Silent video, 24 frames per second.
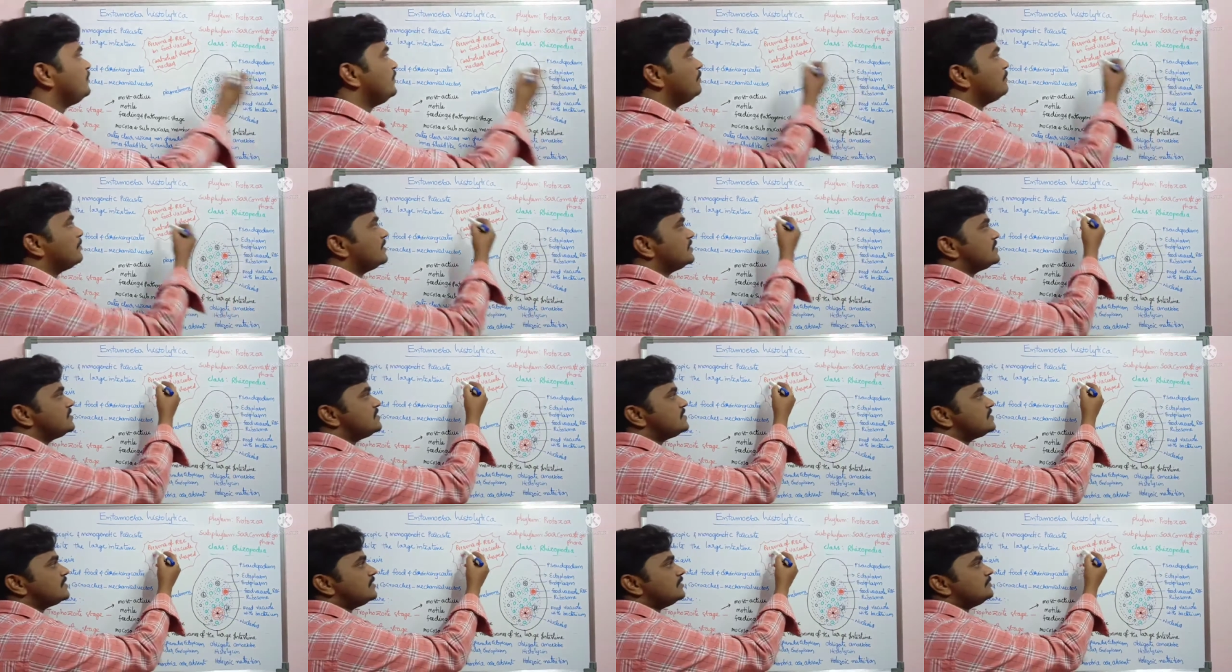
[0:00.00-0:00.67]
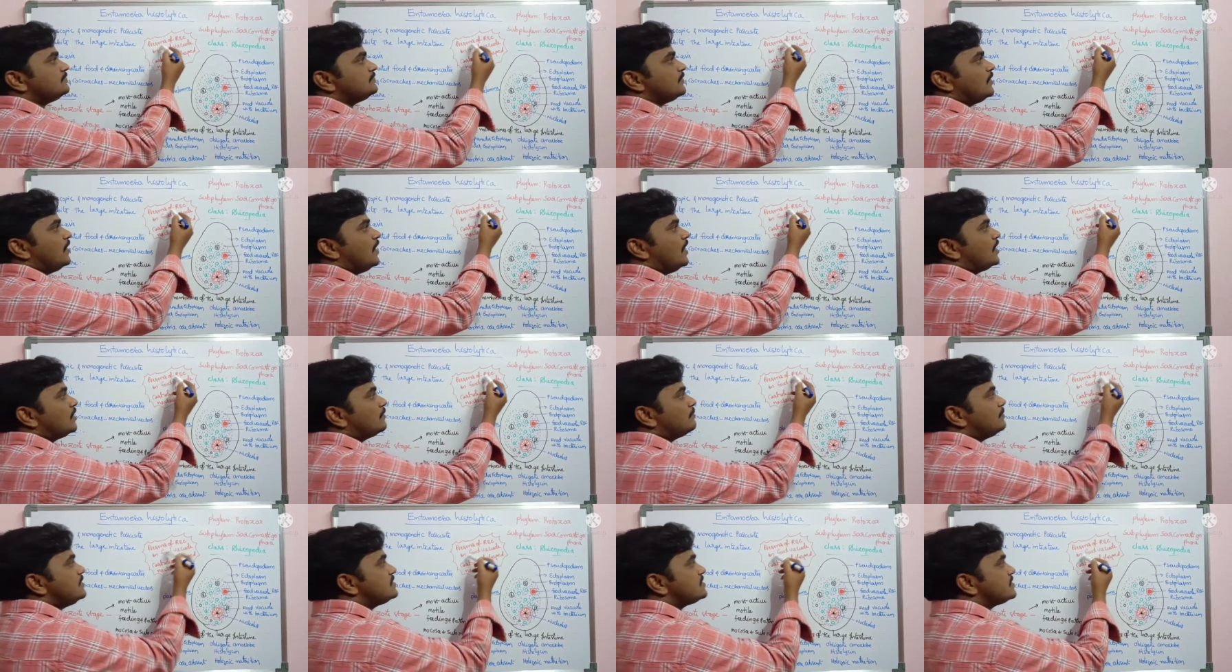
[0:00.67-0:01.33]
presence of
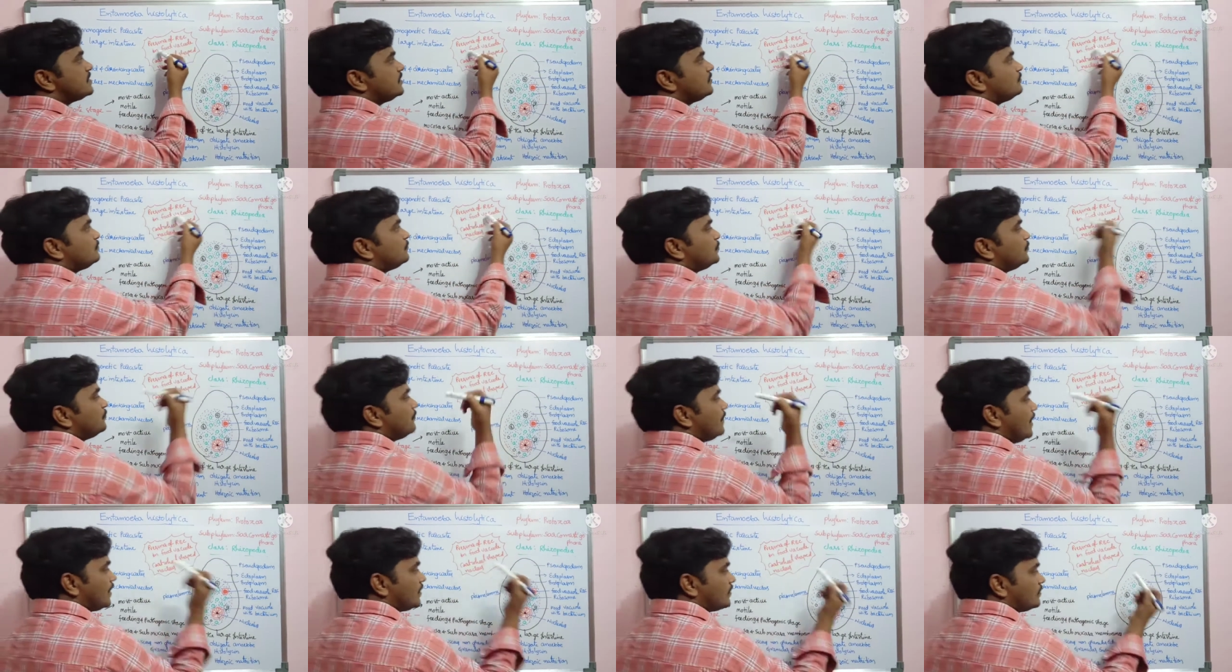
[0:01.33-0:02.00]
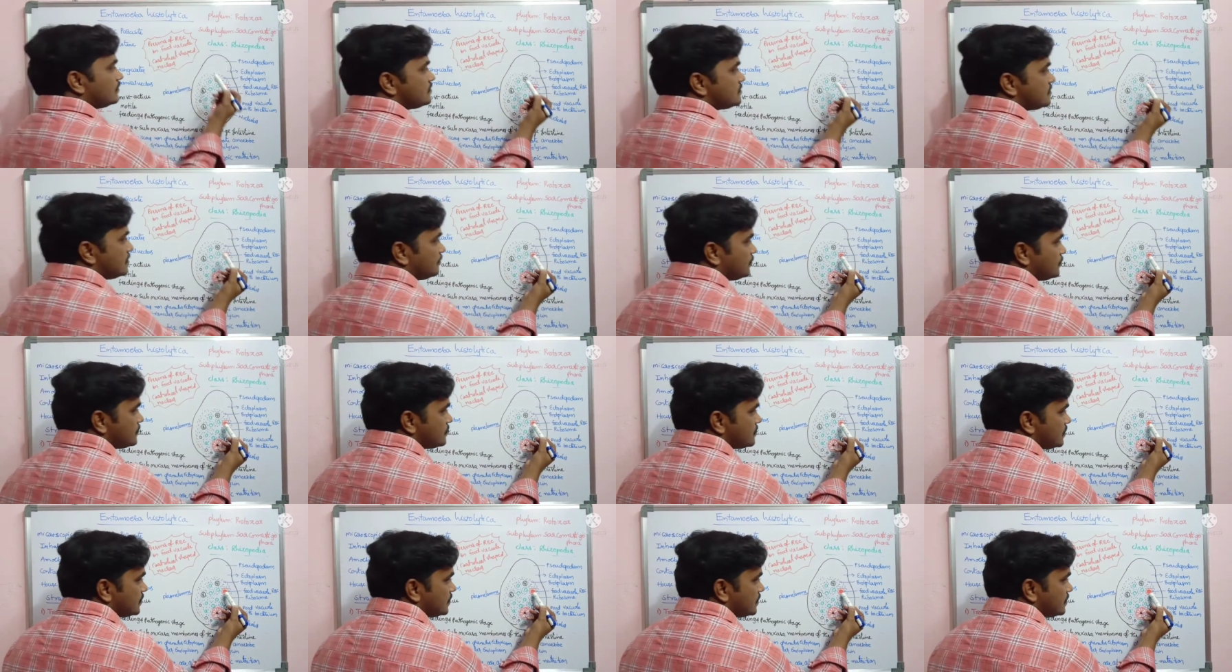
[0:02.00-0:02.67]
R B C in food vacuole.
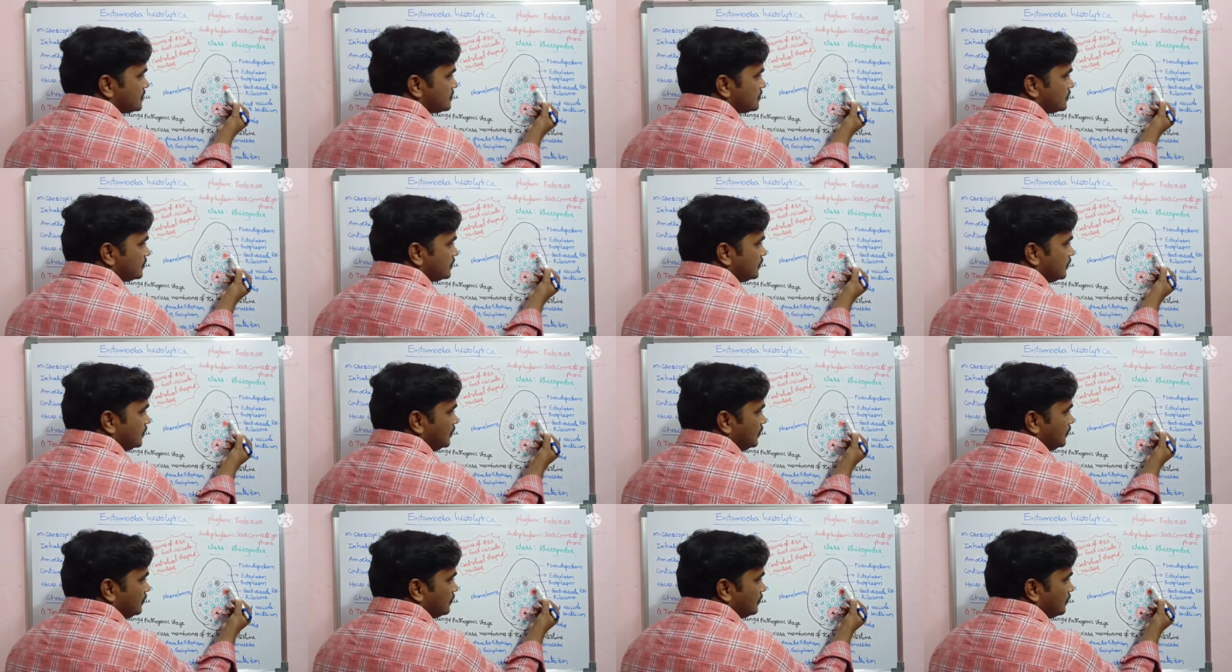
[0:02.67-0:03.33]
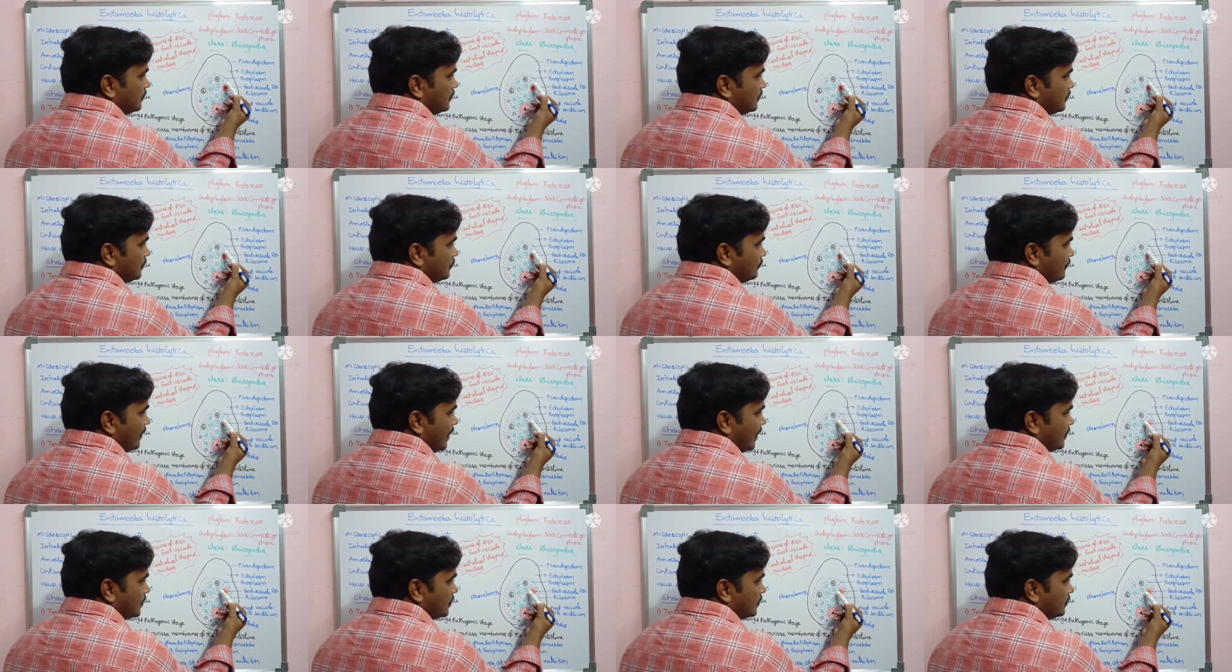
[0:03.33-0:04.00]
Suppose it is a uh,
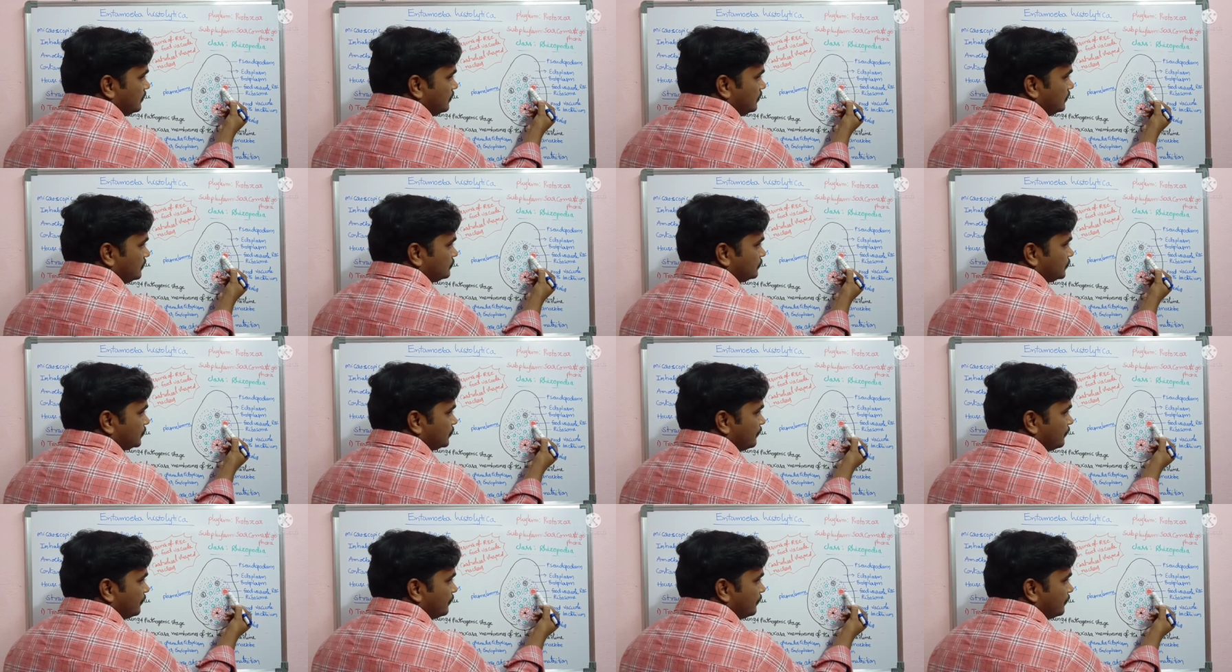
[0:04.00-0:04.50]
vacuole, food